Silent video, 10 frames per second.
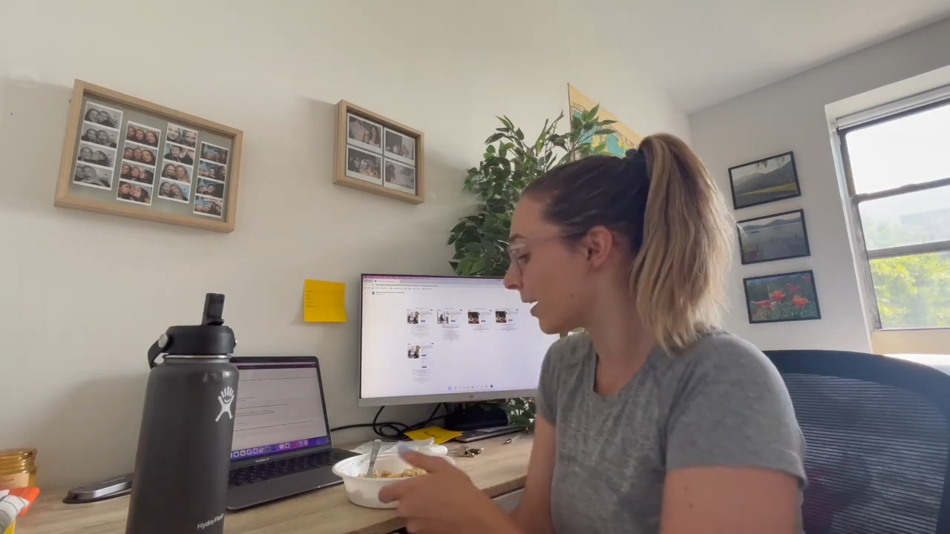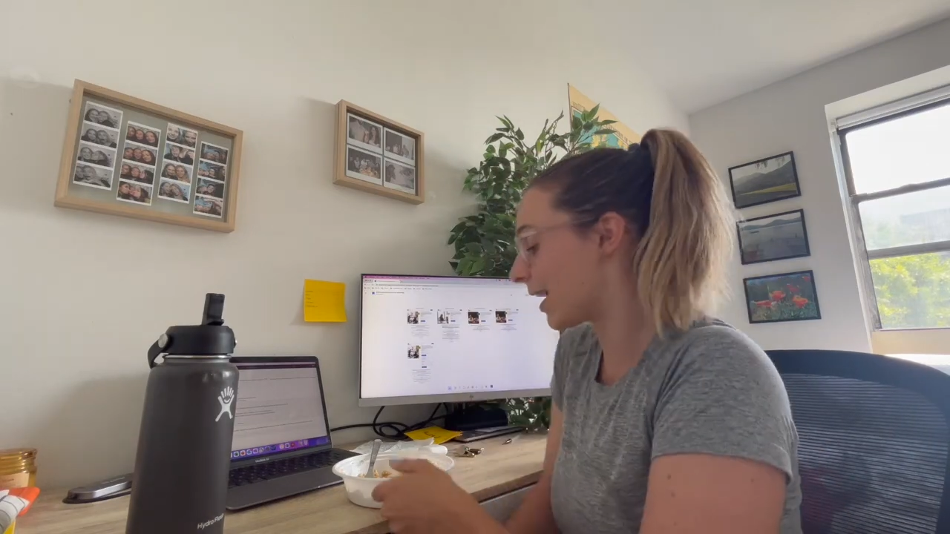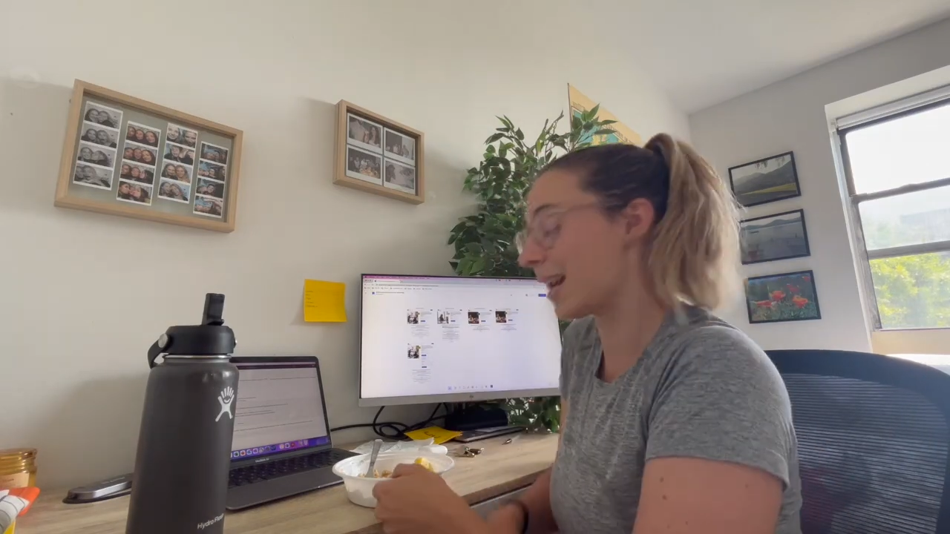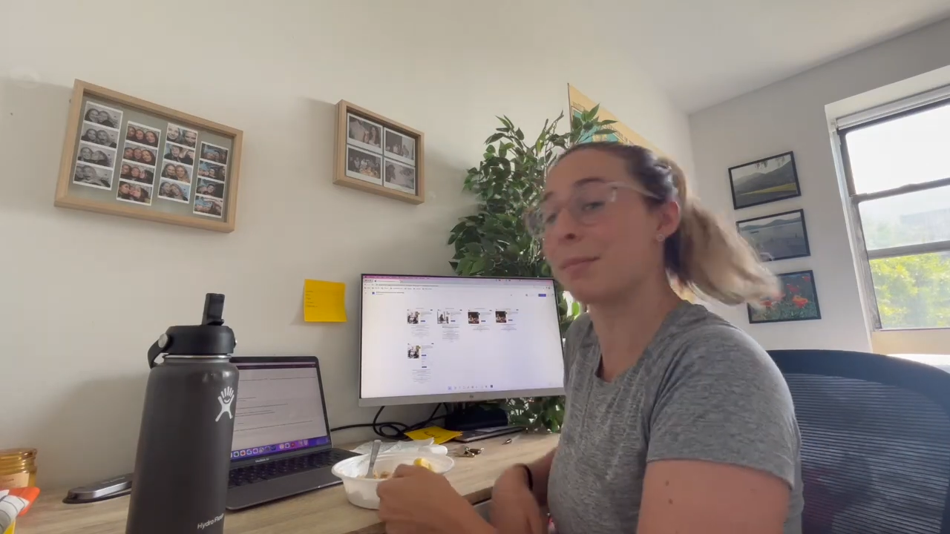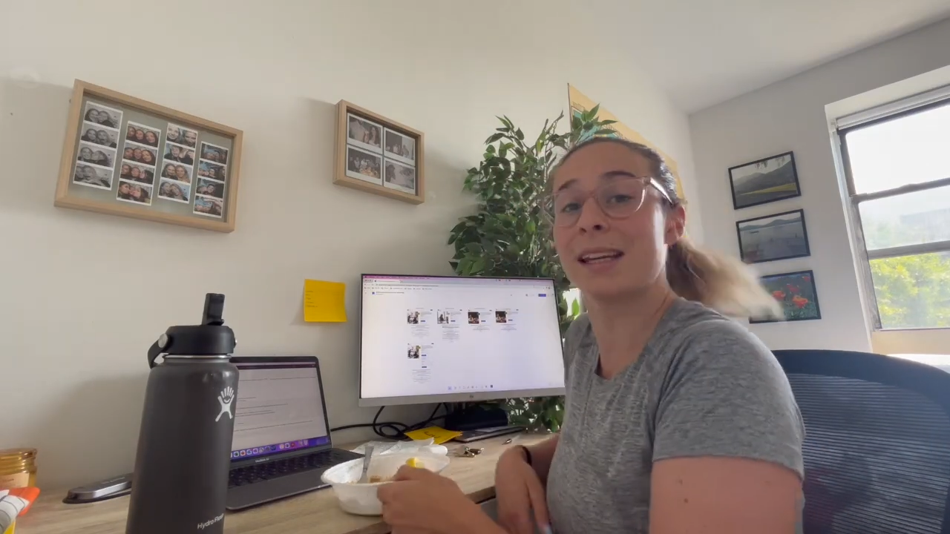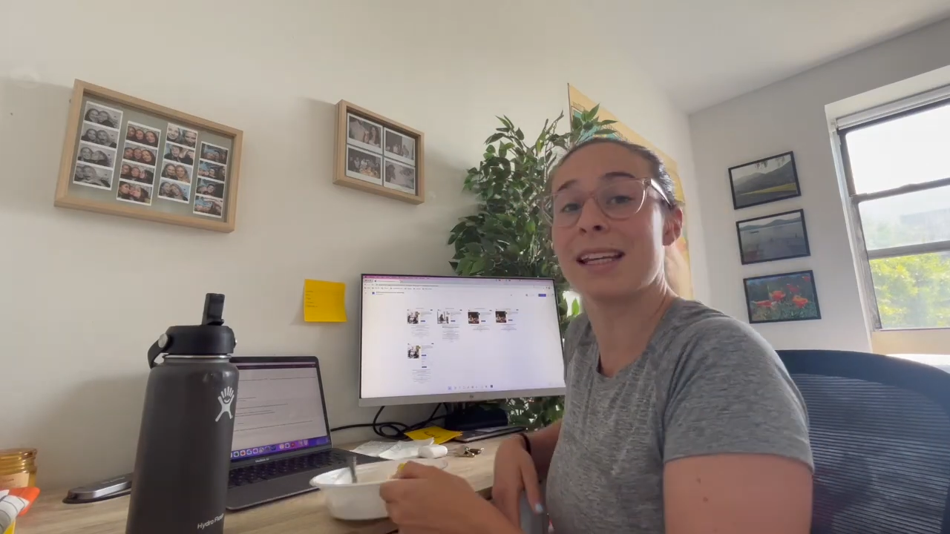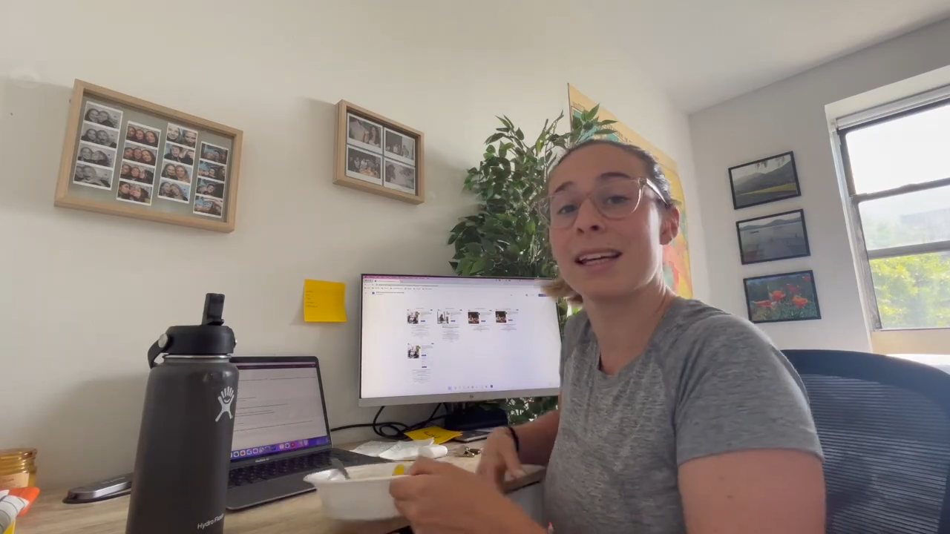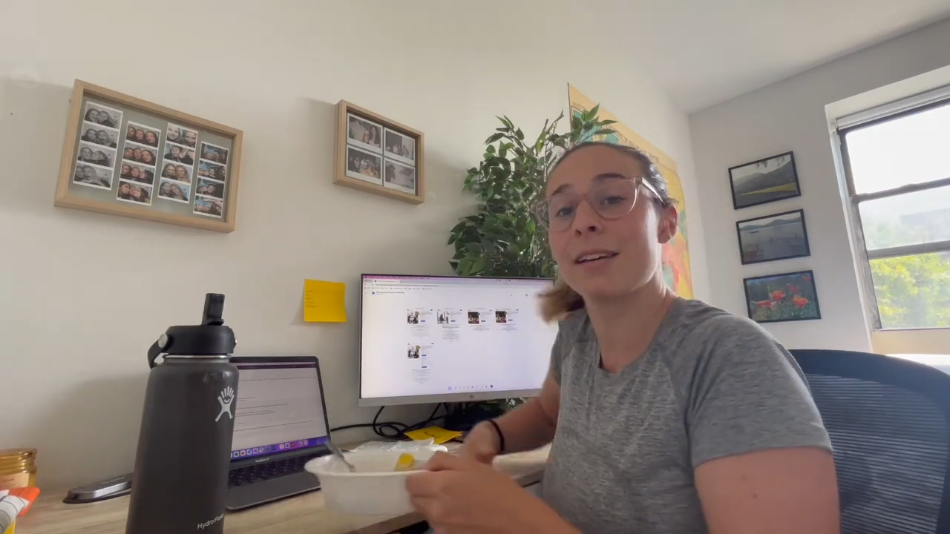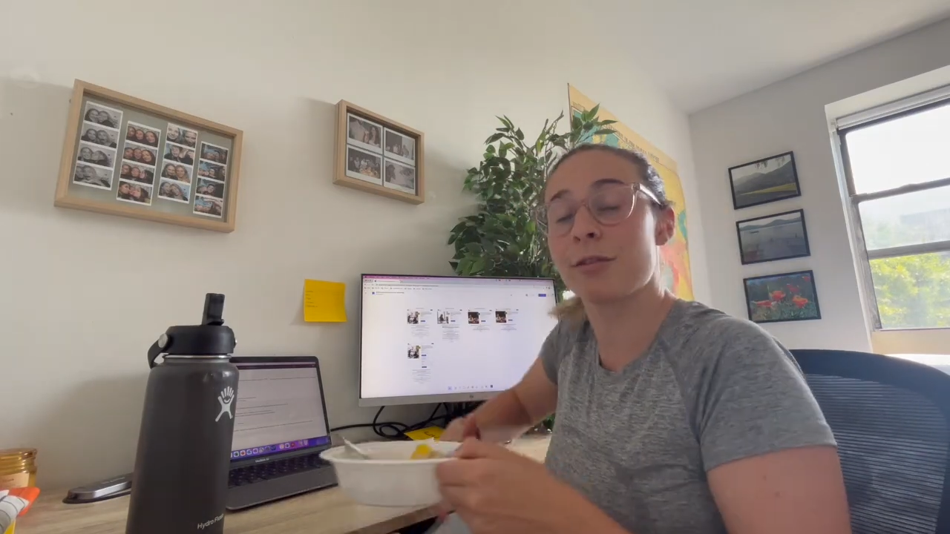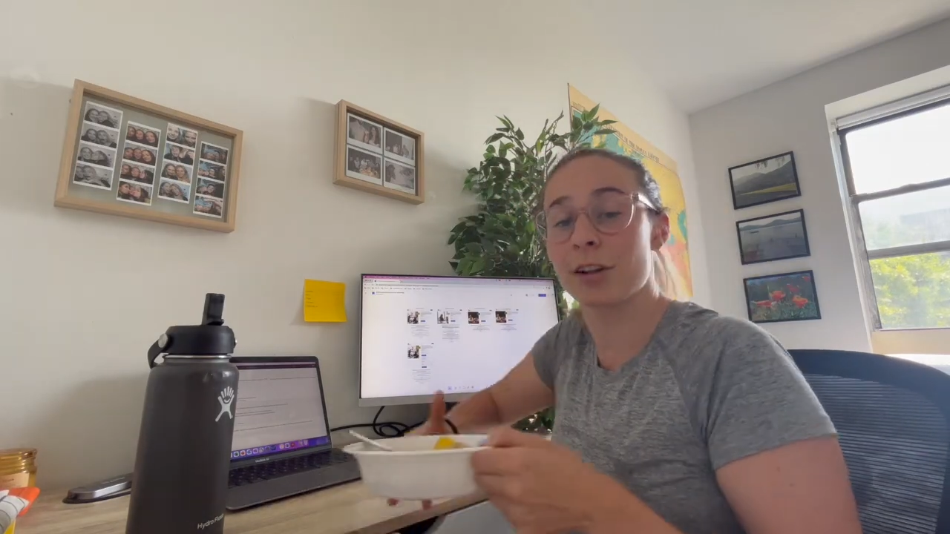and I'm eating
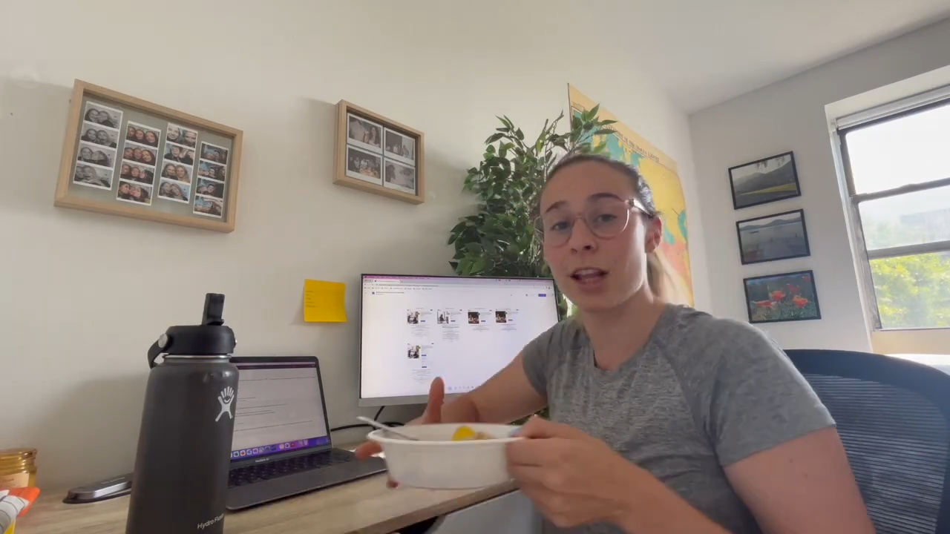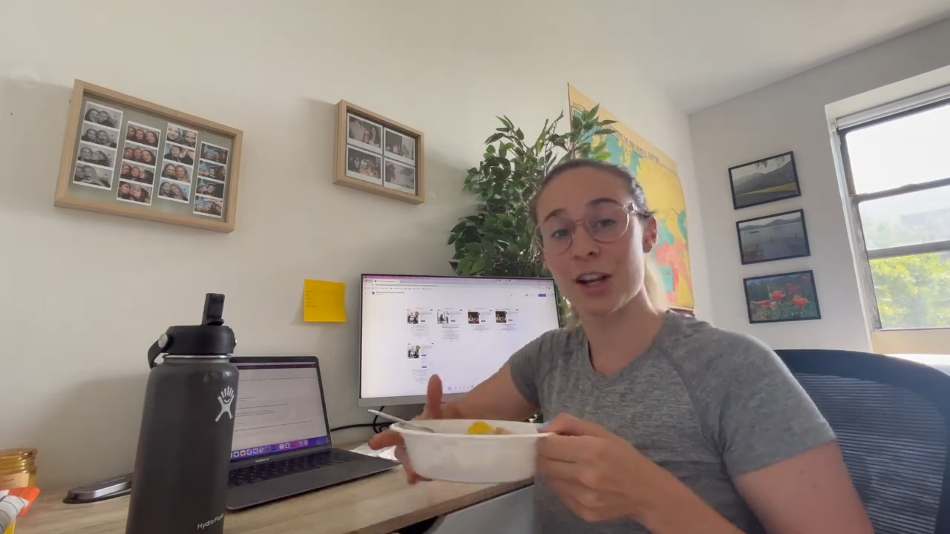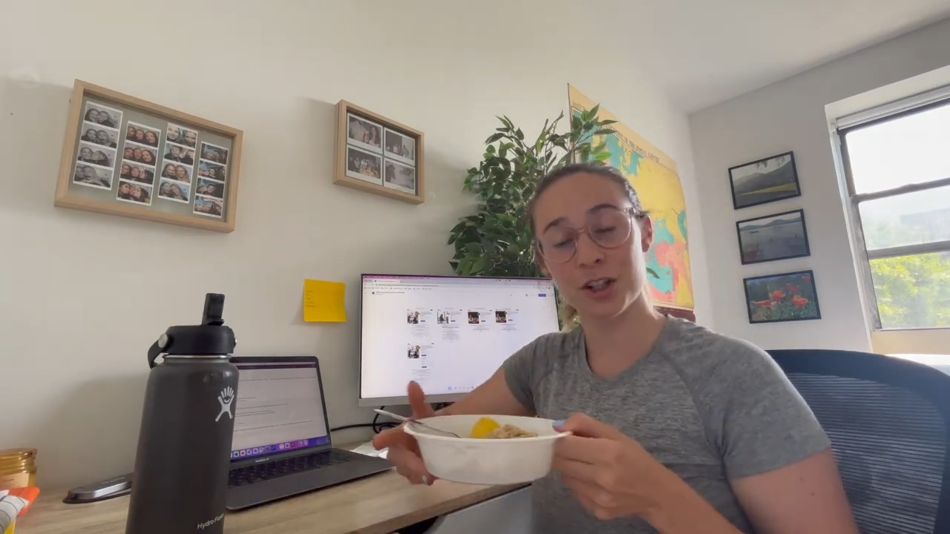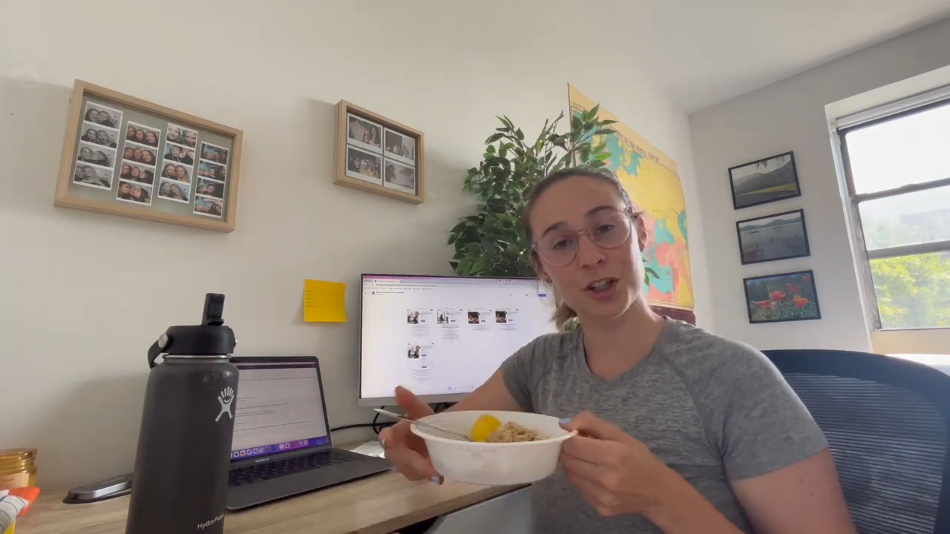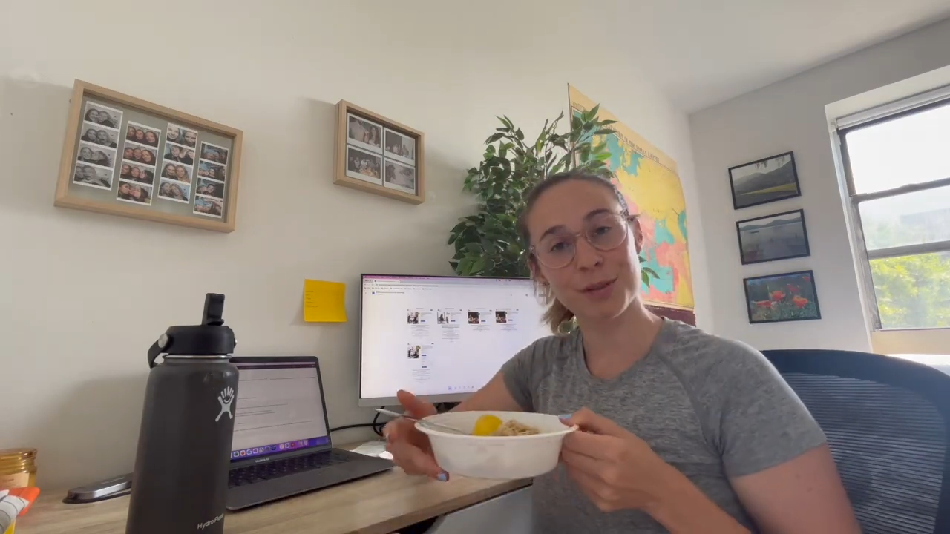for lunch